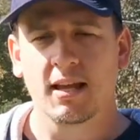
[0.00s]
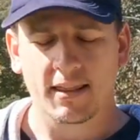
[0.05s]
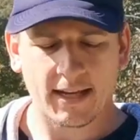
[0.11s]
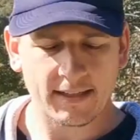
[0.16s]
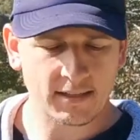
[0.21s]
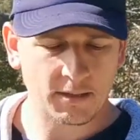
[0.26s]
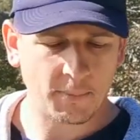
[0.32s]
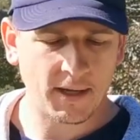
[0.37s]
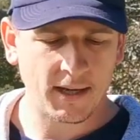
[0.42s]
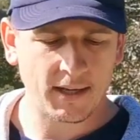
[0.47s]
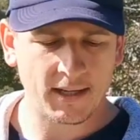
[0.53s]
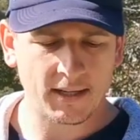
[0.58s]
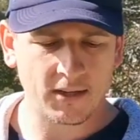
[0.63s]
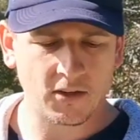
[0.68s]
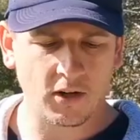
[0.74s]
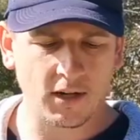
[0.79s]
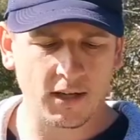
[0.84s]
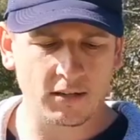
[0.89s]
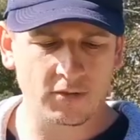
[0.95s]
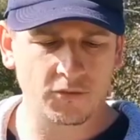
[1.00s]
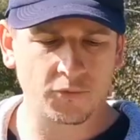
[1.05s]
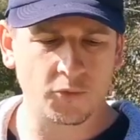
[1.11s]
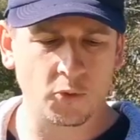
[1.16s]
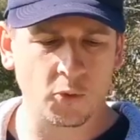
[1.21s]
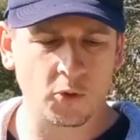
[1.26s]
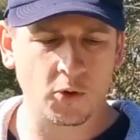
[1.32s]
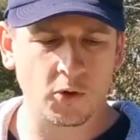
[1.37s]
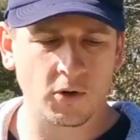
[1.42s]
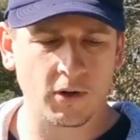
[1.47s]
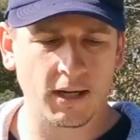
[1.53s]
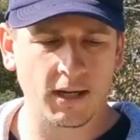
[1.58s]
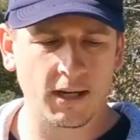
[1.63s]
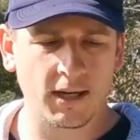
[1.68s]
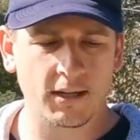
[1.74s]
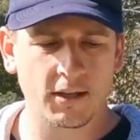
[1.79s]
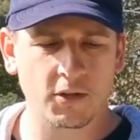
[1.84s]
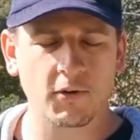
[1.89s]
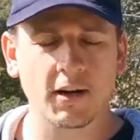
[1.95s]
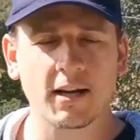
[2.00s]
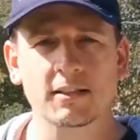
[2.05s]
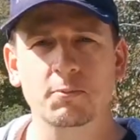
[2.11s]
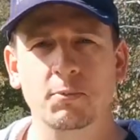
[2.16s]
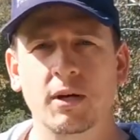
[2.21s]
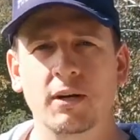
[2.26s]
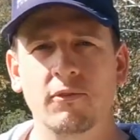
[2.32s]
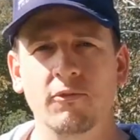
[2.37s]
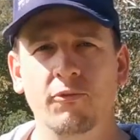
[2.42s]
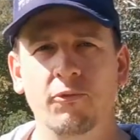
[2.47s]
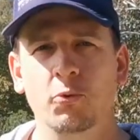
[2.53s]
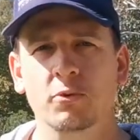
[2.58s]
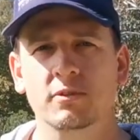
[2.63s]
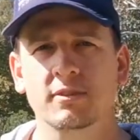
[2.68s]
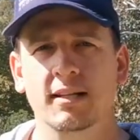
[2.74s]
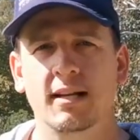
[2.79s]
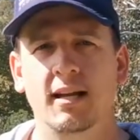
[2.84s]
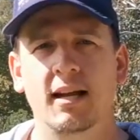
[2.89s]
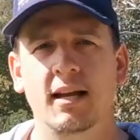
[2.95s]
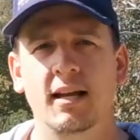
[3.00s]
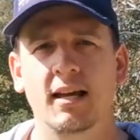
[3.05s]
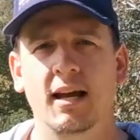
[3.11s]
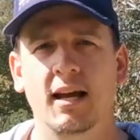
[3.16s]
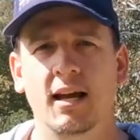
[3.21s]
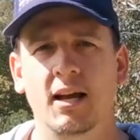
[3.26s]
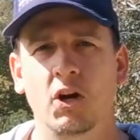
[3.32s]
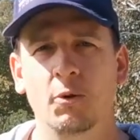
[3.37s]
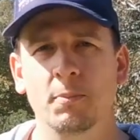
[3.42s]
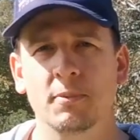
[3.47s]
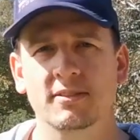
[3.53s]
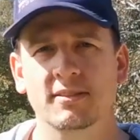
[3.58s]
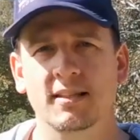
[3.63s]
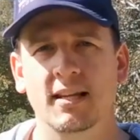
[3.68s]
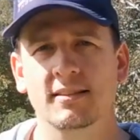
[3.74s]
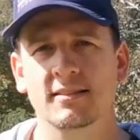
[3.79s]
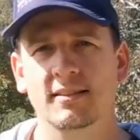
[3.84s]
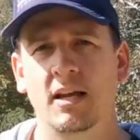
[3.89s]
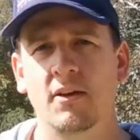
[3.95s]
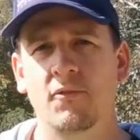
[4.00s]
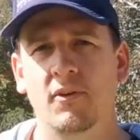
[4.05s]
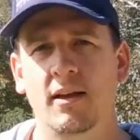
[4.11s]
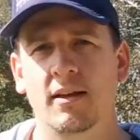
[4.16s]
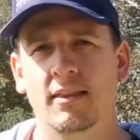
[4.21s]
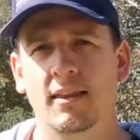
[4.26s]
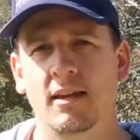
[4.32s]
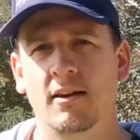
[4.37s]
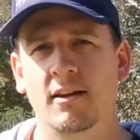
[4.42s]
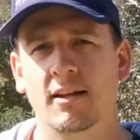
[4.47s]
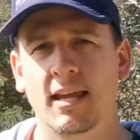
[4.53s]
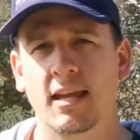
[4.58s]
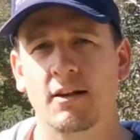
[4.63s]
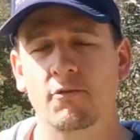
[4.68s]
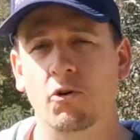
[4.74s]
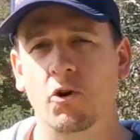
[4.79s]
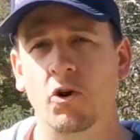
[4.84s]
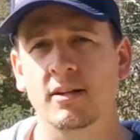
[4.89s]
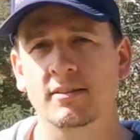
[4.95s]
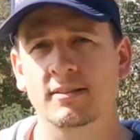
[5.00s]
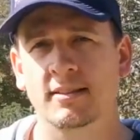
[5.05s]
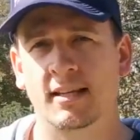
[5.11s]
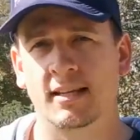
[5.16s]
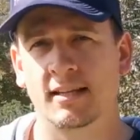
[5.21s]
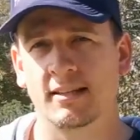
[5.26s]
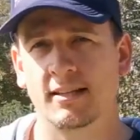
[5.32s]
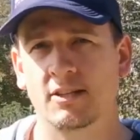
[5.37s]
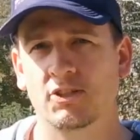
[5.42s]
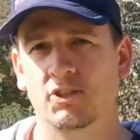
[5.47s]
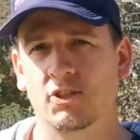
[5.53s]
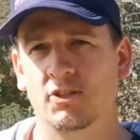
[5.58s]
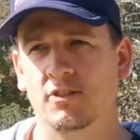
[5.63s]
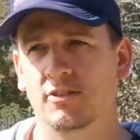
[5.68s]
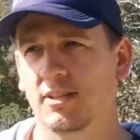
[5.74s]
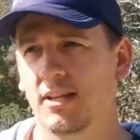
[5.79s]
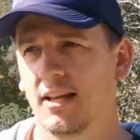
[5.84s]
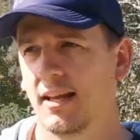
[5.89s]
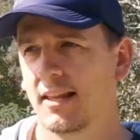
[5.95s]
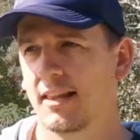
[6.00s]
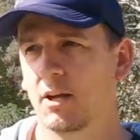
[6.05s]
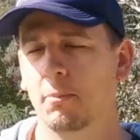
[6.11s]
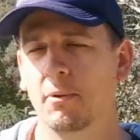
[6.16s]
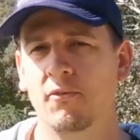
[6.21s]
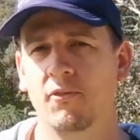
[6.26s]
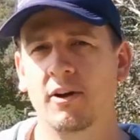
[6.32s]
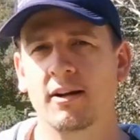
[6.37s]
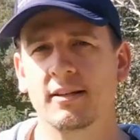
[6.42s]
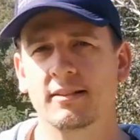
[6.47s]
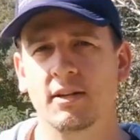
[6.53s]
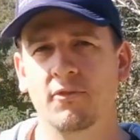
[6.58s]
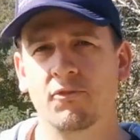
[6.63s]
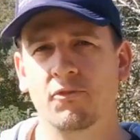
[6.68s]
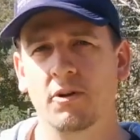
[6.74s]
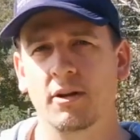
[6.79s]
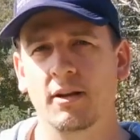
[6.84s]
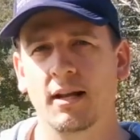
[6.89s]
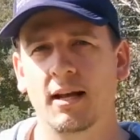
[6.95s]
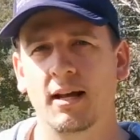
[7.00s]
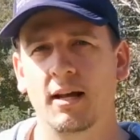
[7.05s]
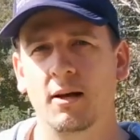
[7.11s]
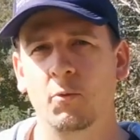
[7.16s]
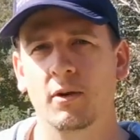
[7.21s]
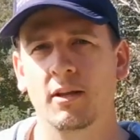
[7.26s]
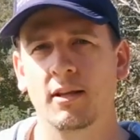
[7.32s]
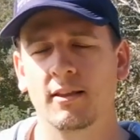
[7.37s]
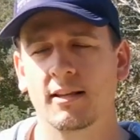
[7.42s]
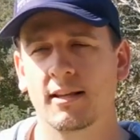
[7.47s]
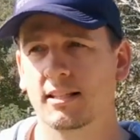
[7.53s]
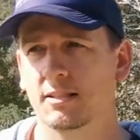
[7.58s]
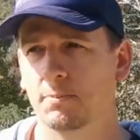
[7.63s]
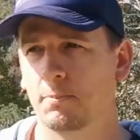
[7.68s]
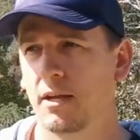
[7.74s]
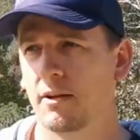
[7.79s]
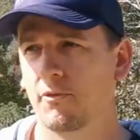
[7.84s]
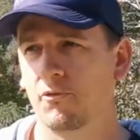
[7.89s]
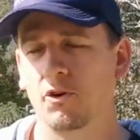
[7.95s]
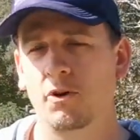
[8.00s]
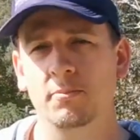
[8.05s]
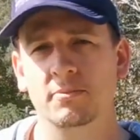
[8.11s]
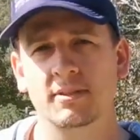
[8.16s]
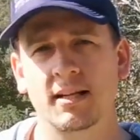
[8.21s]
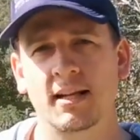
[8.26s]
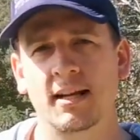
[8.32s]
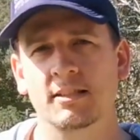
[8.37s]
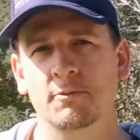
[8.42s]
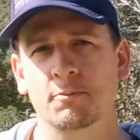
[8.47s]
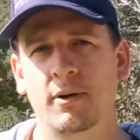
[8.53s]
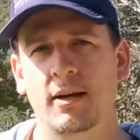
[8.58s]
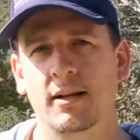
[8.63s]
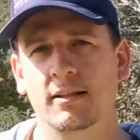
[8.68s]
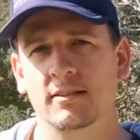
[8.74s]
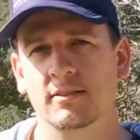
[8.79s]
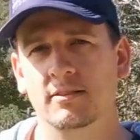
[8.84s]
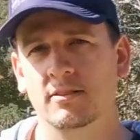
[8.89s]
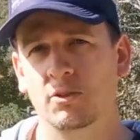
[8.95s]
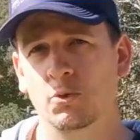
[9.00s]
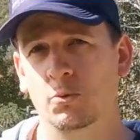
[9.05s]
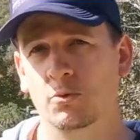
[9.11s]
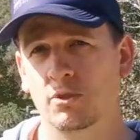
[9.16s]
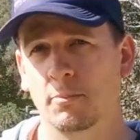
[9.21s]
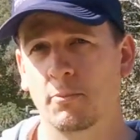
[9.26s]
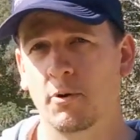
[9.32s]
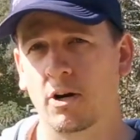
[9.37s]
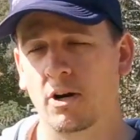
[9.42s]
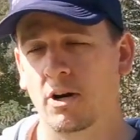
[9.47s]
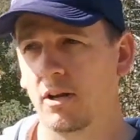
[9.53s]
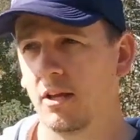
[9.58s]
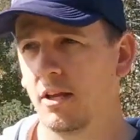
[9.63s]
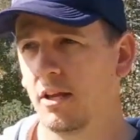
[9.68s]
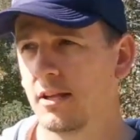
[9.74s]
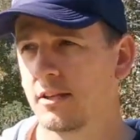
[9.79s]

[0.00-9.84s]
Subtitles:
That's about it, guys, for the race briefing for today. I hope you stay safe out there. Again, rides are the conditions. They'll be very different, we expect, from today's practice till tomorrow.